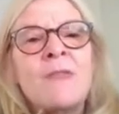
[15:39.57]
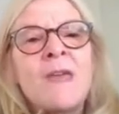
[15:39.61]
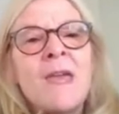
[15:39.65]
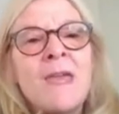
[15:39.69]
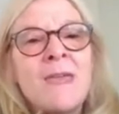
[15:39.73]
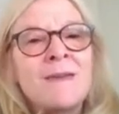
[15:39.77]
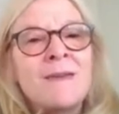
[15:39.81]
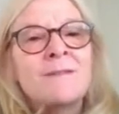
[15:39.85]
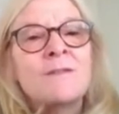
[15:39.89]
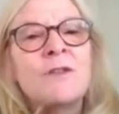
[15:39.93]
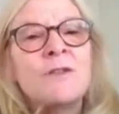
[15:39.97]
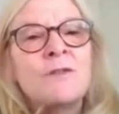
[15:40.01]
the
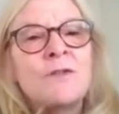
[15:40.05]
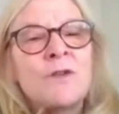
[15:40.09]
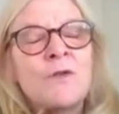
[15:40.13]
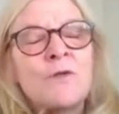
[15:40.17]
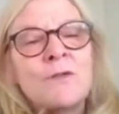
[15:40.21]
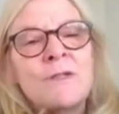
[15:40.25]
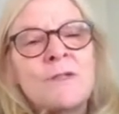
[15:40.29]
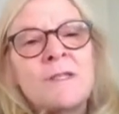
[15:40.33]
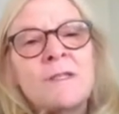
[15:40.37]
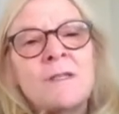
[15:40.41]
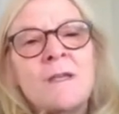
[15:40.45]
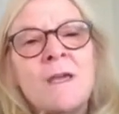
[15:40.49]

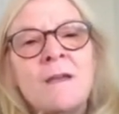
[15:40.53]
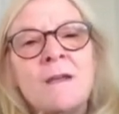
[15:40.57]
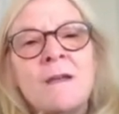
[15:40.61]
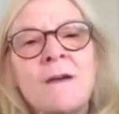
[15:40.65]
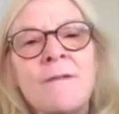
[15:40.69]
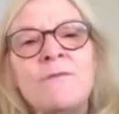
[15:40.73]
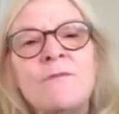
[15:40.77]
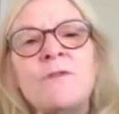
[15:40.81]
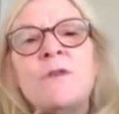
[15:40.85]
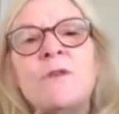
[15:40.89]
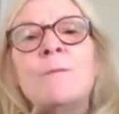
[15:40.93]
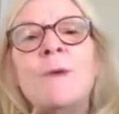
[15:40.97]
antidotes in
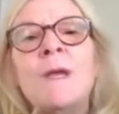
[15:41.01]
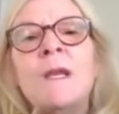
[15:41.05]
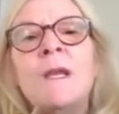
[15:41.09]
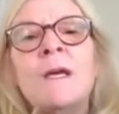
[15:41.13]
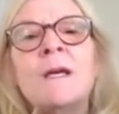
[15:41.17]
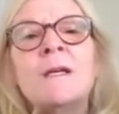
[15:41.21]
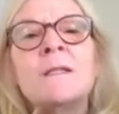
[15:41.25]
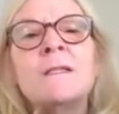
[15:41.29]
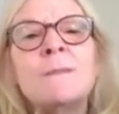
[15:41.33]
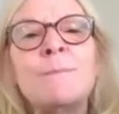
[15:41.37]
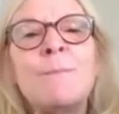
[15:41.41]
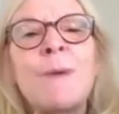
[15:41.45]
a few
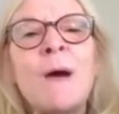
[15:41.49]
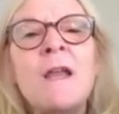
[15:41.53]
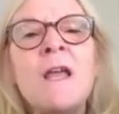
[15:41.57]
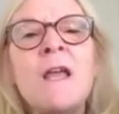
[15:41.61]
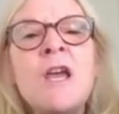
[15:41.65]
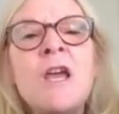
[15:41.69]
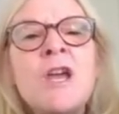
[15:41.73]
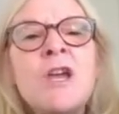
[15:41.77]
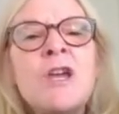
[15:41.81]
minutes but